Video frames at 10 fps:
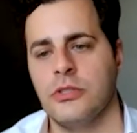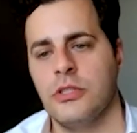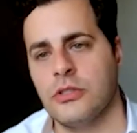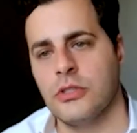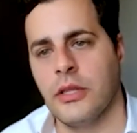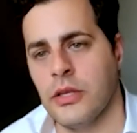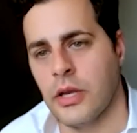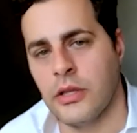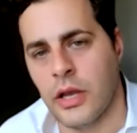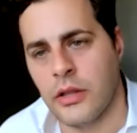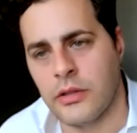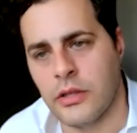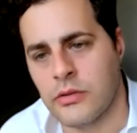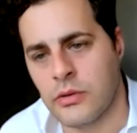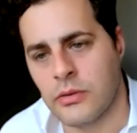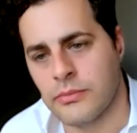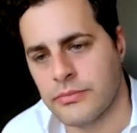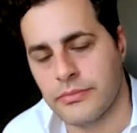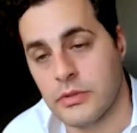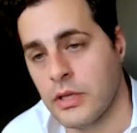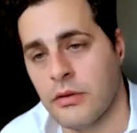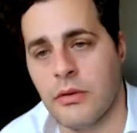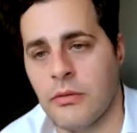You need to, and, you, and you need to, uh,